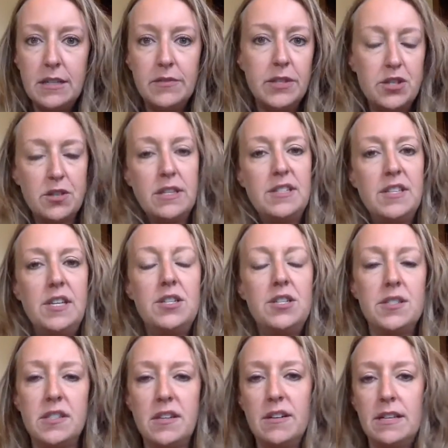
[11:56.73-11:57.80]
and
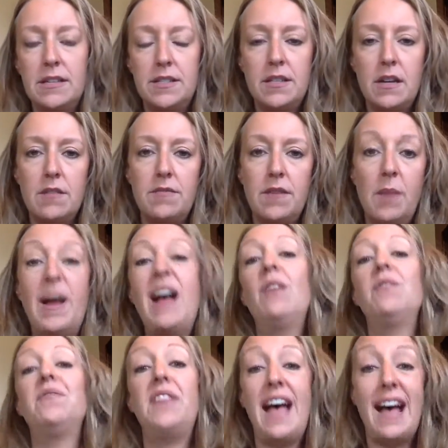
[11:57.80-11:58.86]
visualizations and all that stuff
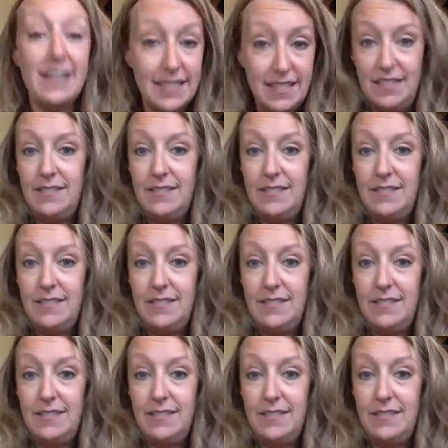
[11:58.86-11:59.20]
about that.